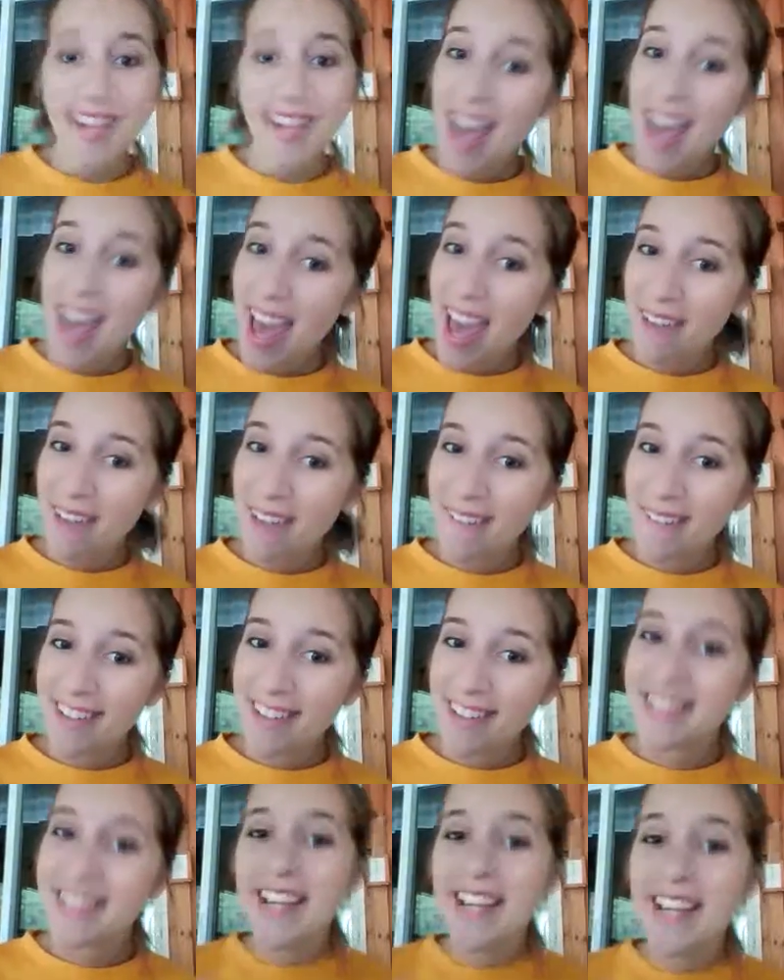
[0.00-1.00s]
Hey
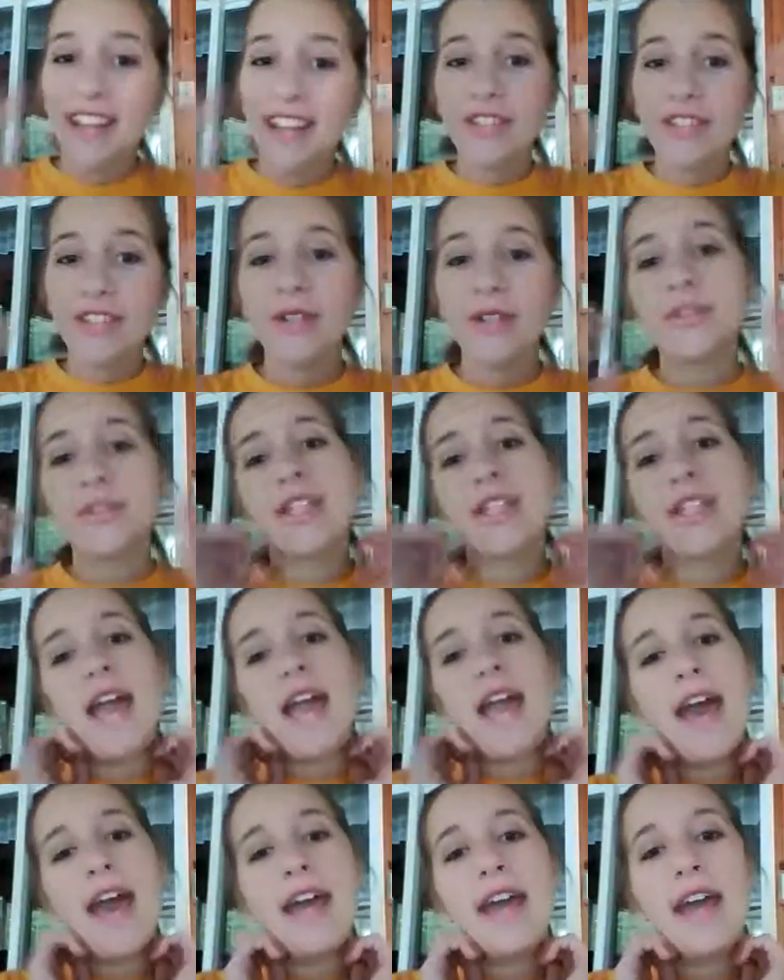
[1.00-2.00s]
world! So
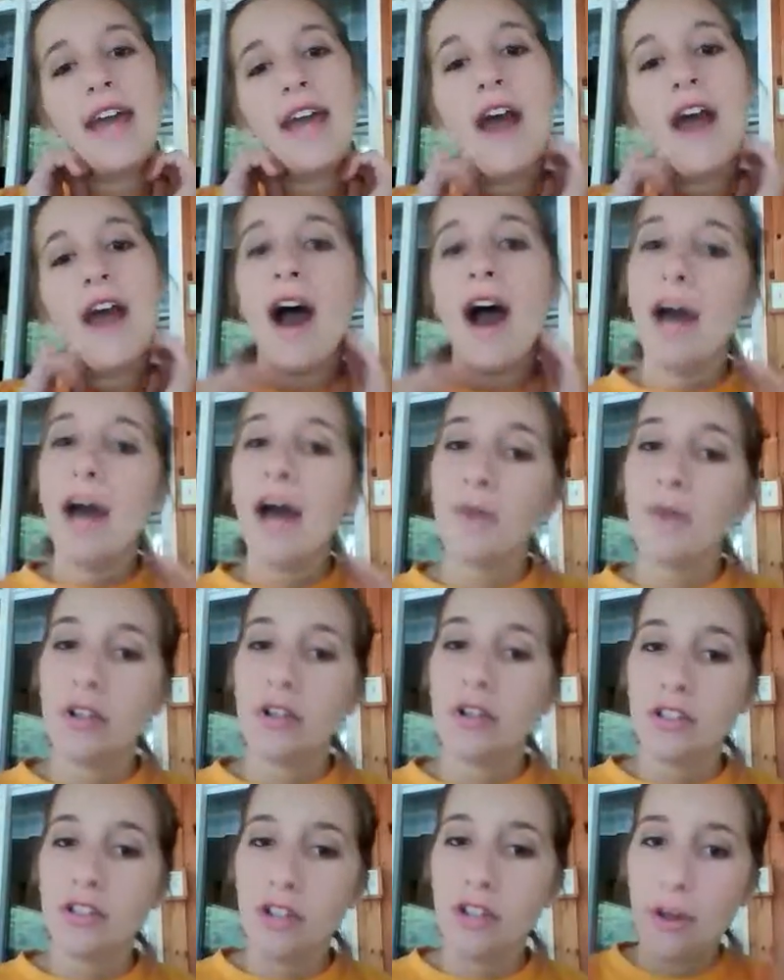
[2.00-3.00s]
today I'm going to
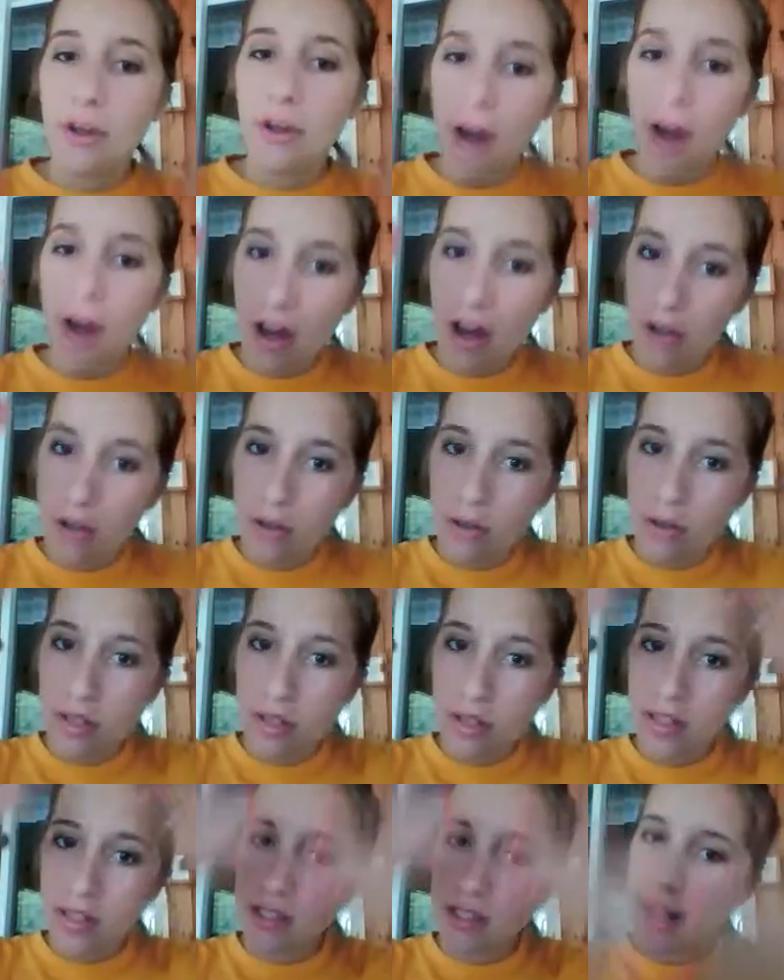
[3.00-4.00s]
show you how to do
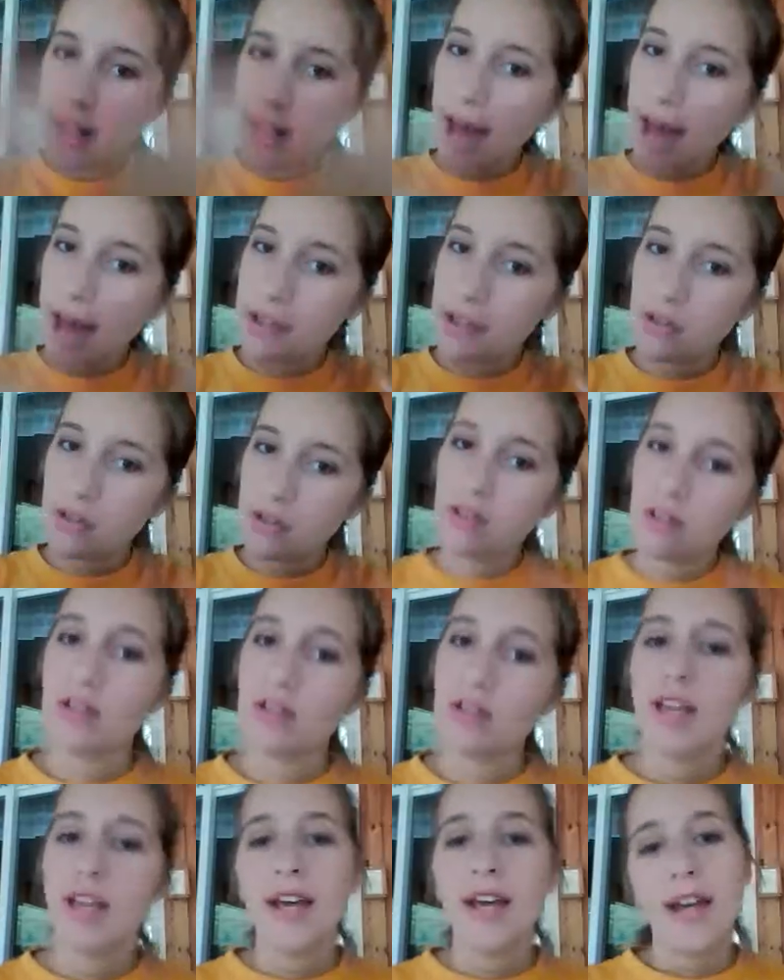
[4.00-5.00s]
this natural
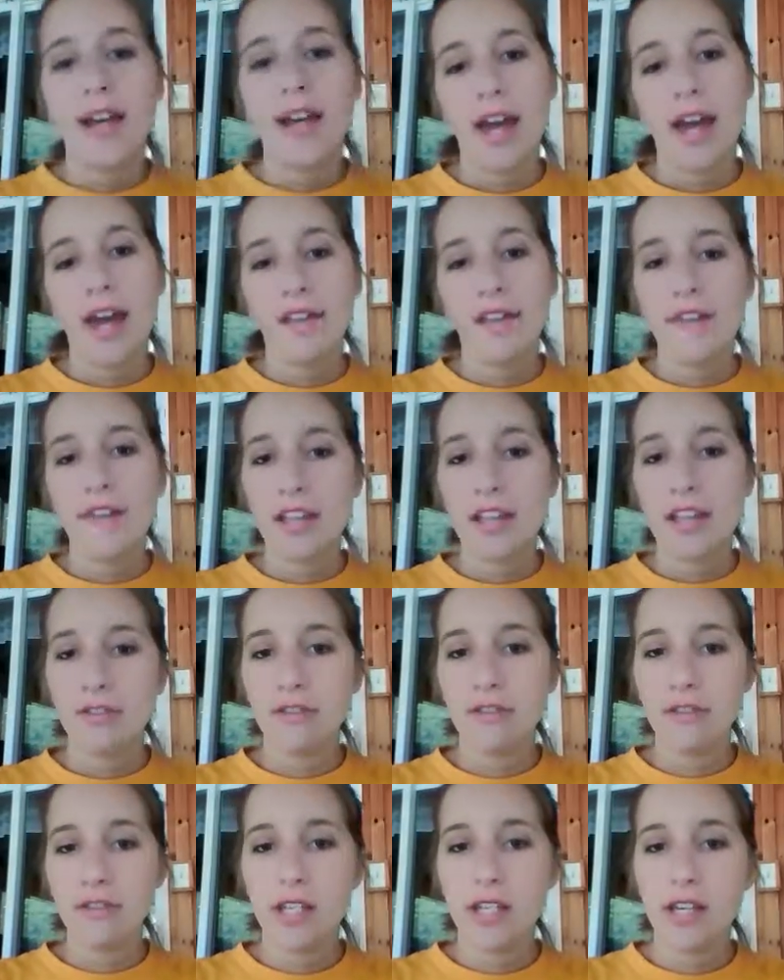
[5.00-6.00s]
kind of face
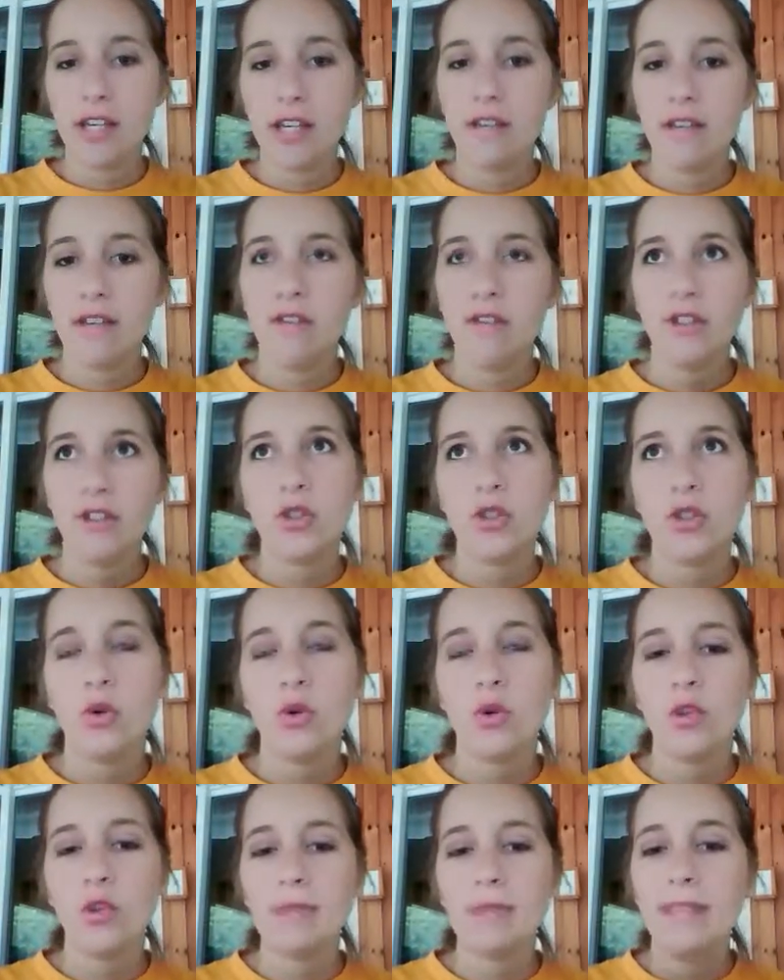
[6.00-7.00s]
routine for
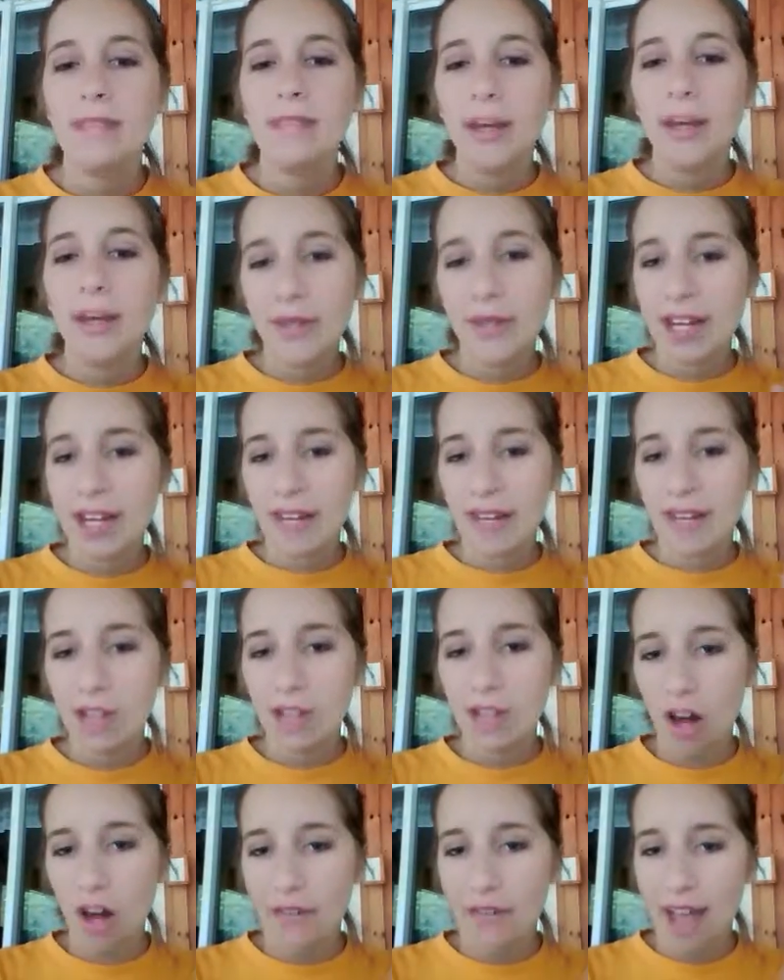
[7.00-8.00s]
school when you have a
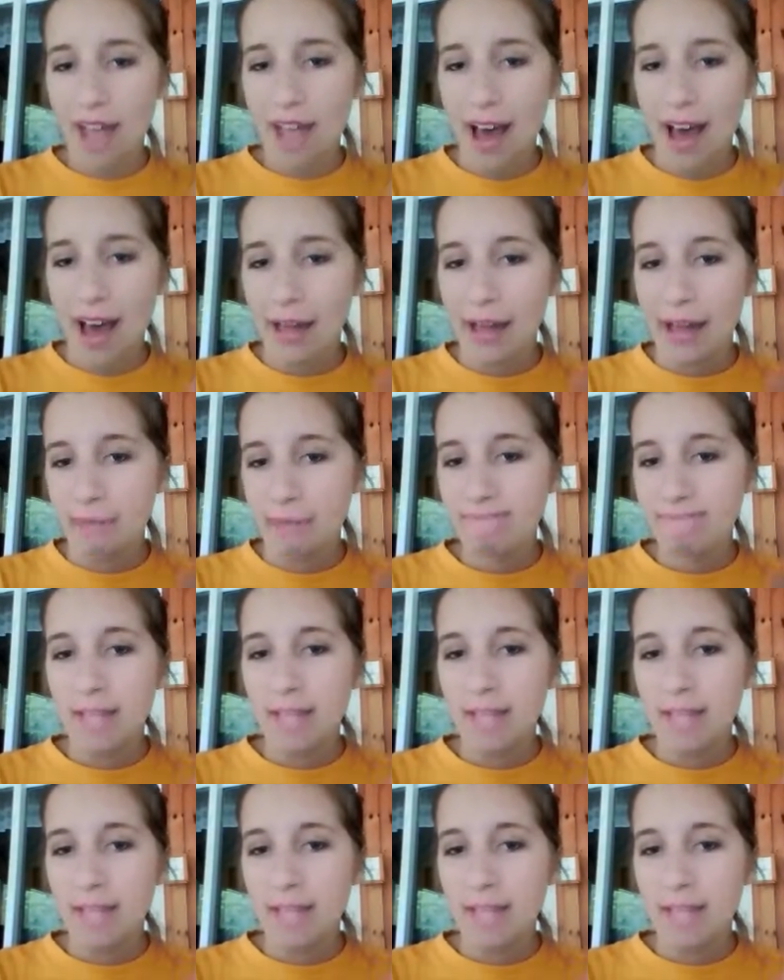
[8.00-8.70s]
lot of time.